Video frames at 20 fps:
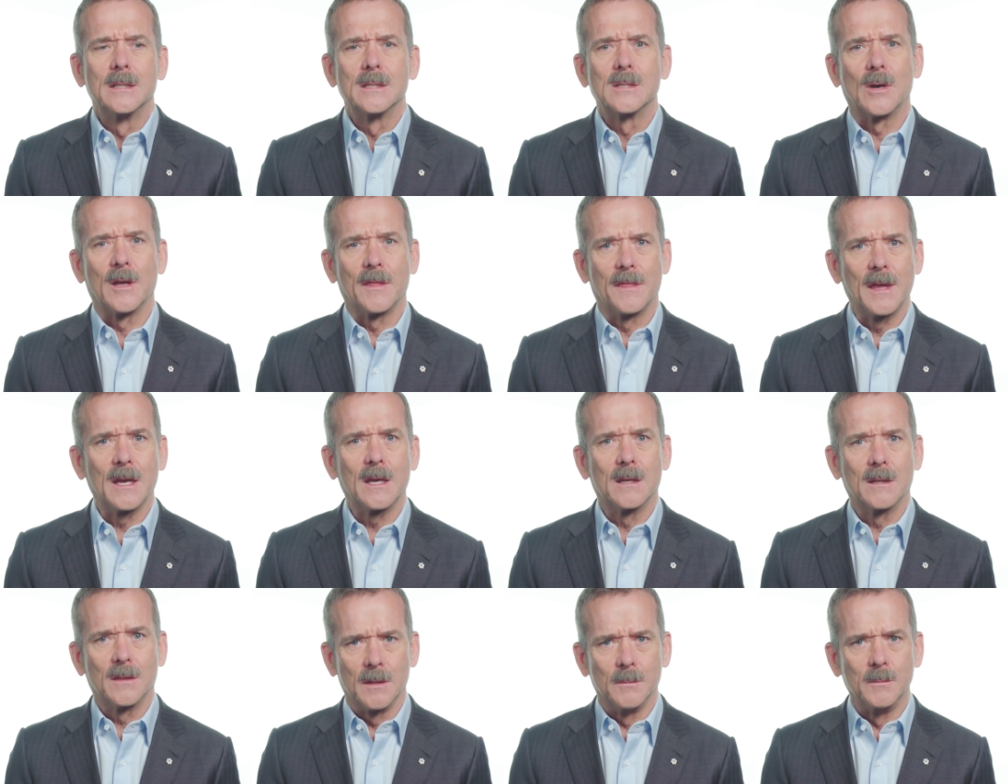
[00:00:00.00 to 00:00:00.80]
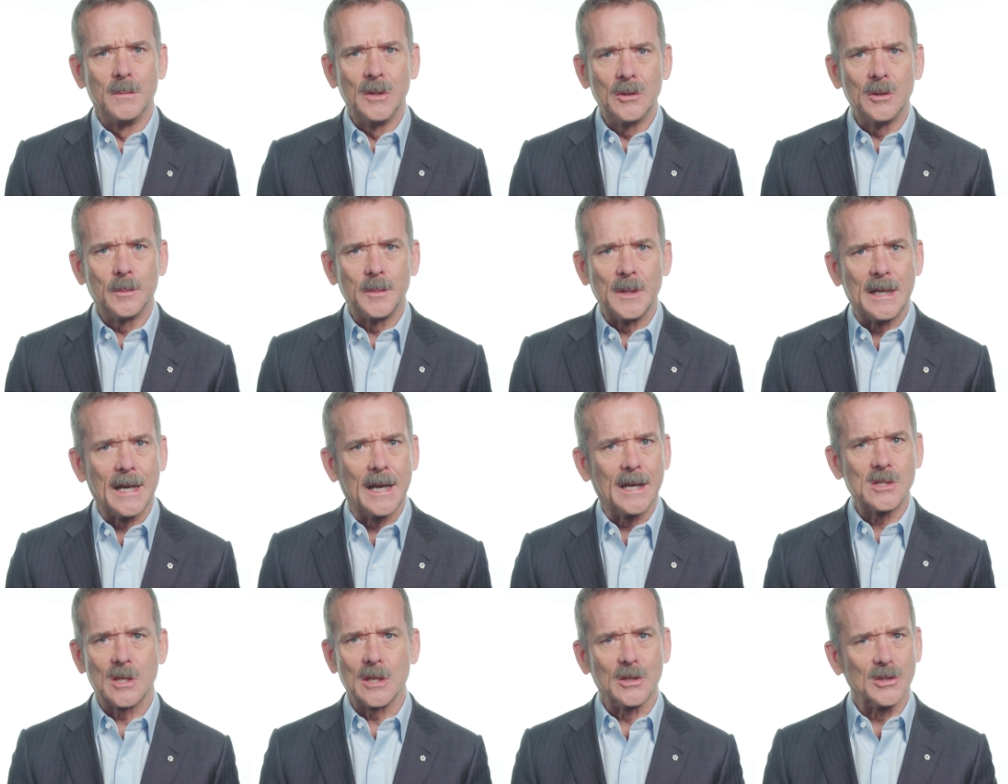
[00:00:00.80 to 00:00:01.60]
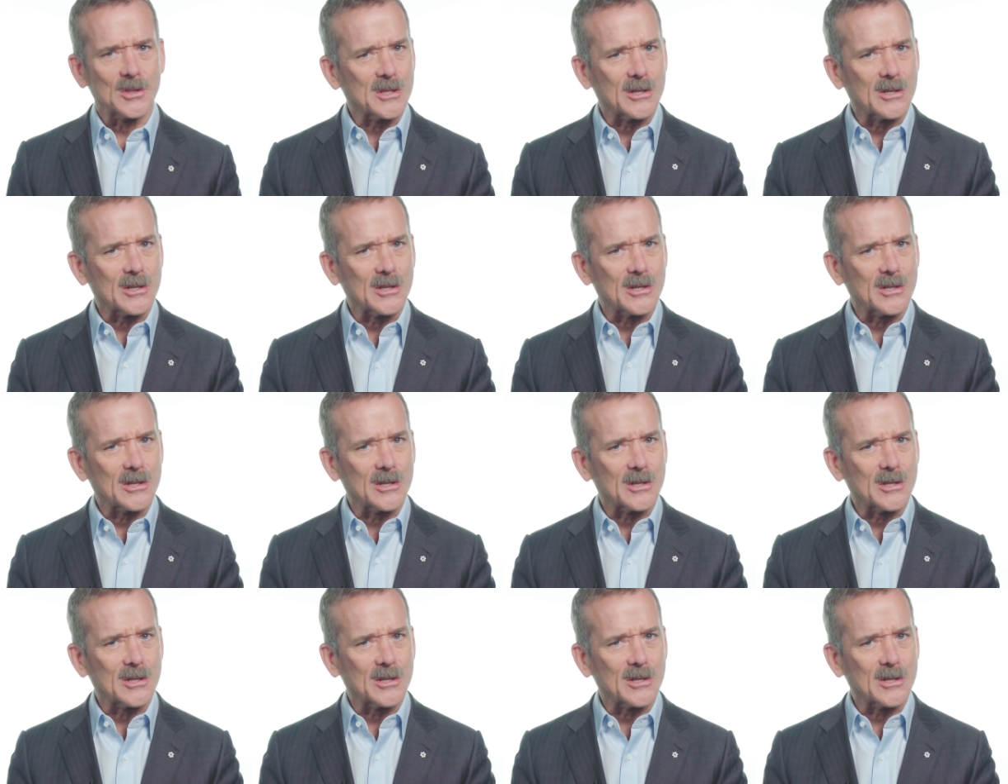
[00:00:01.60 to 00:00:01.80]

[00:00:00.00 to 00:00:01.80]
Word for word: So I think the moon will be next. It'll